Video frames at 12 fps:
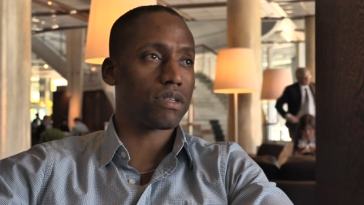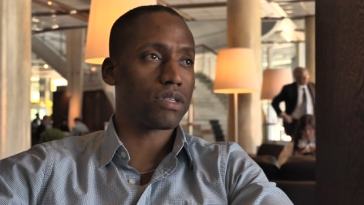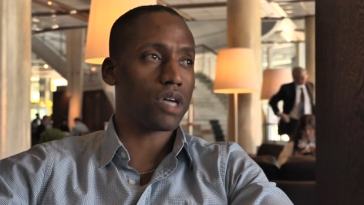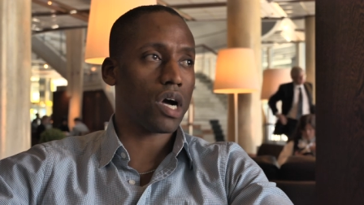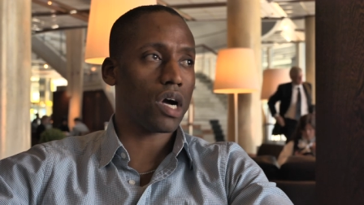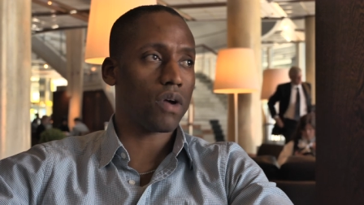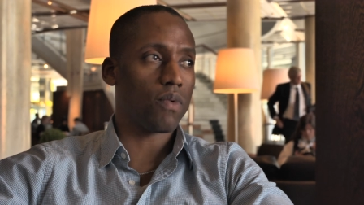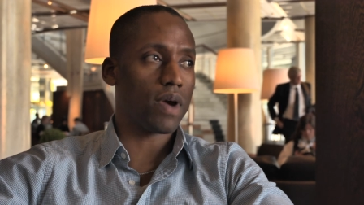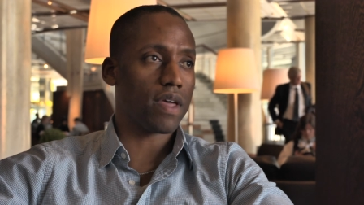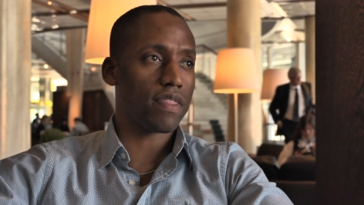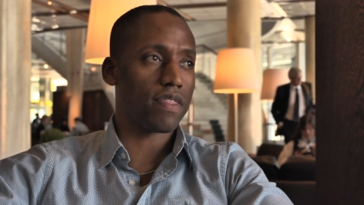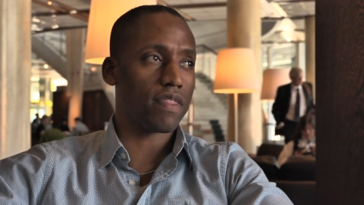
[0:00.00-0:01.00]
talk
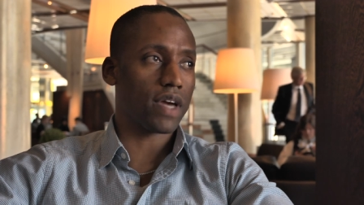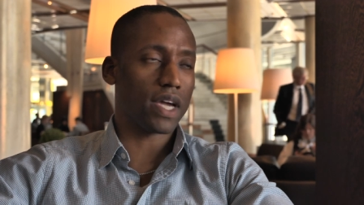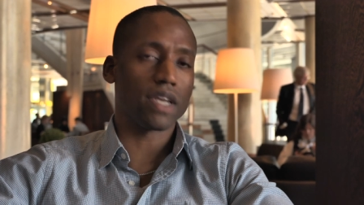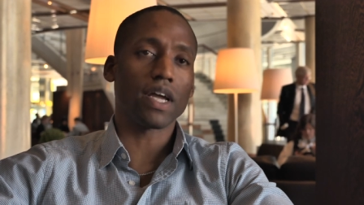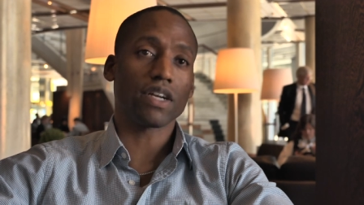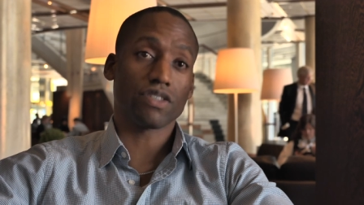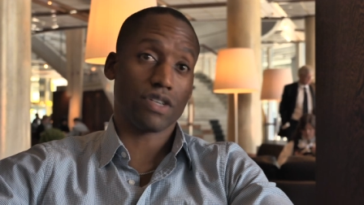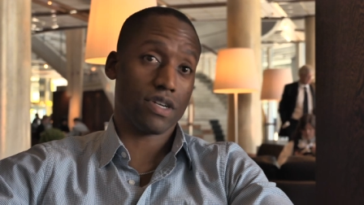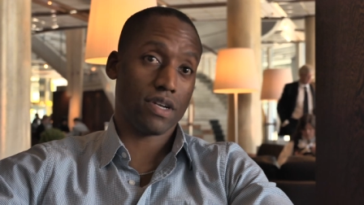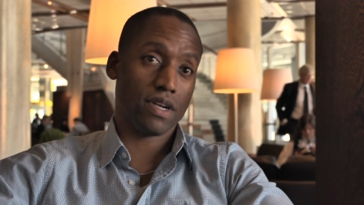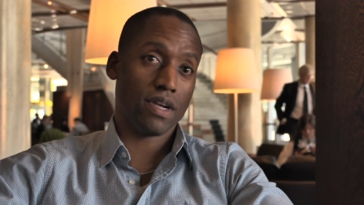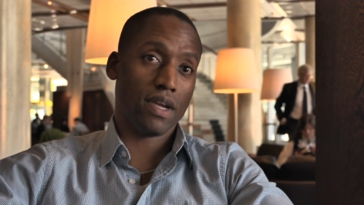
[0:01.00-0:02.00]
with the conductor,
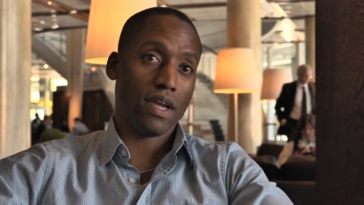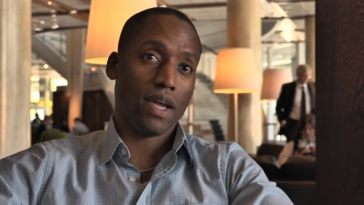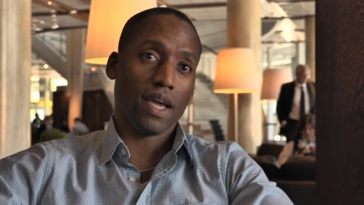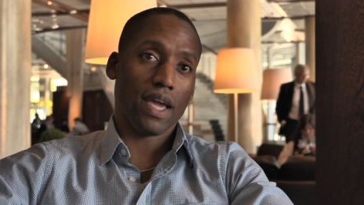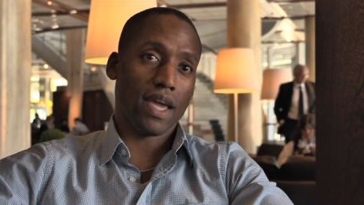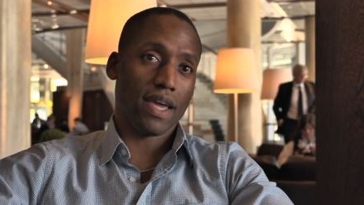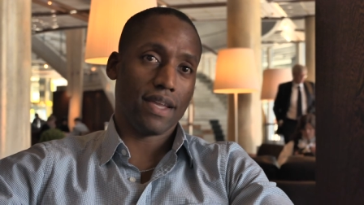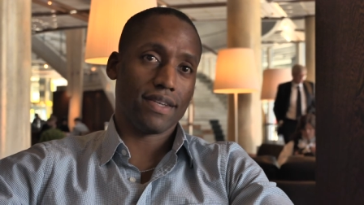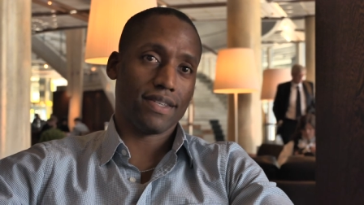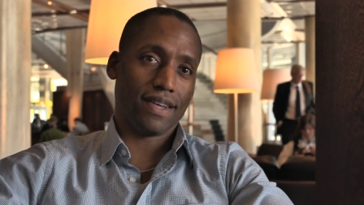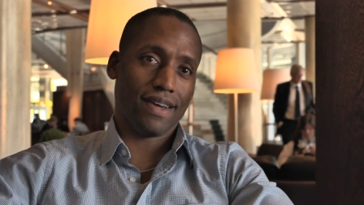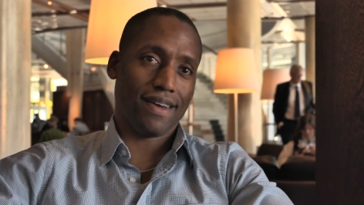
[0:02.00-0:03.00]

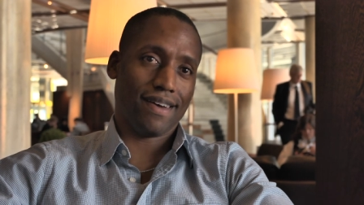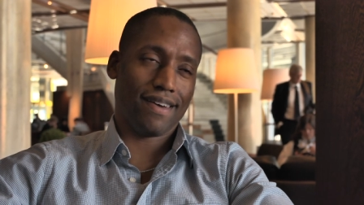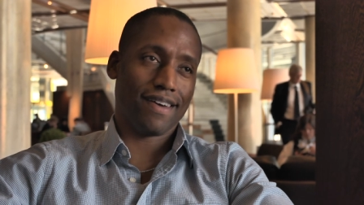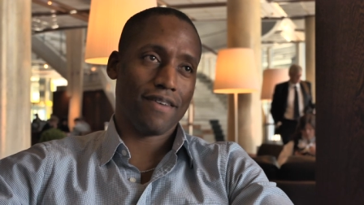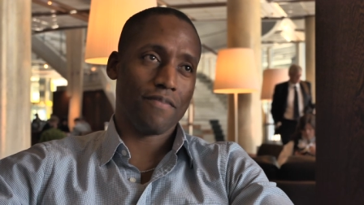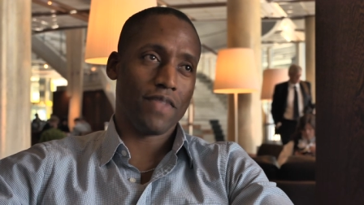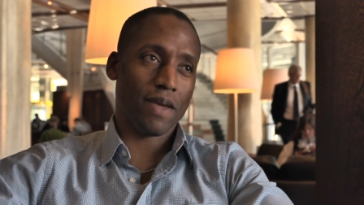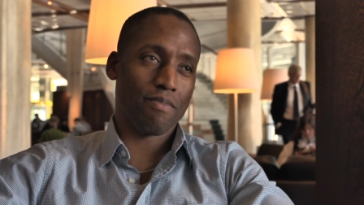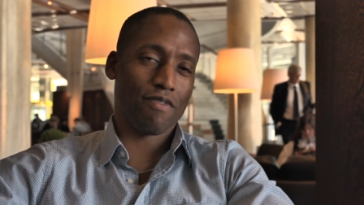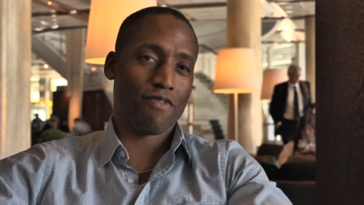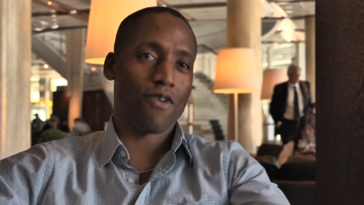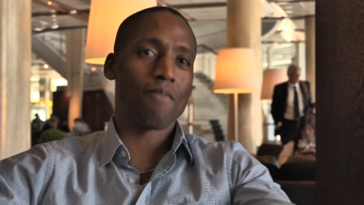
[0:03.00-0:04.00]
and uh, they
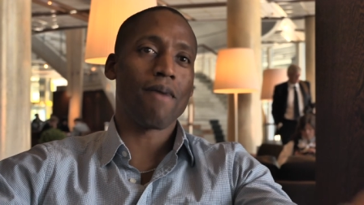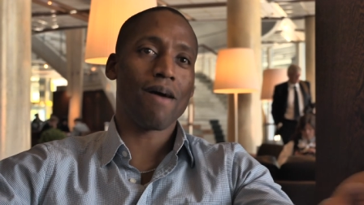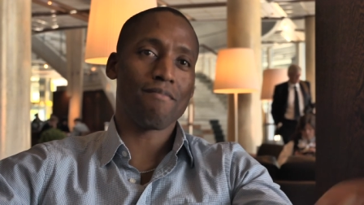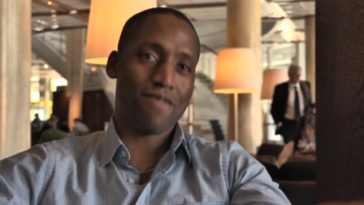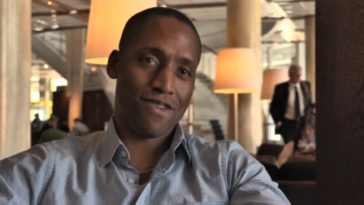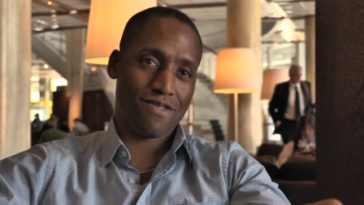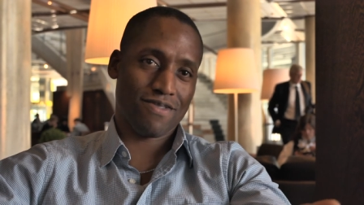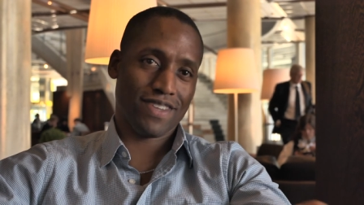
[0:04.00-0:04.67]
performed Mambo,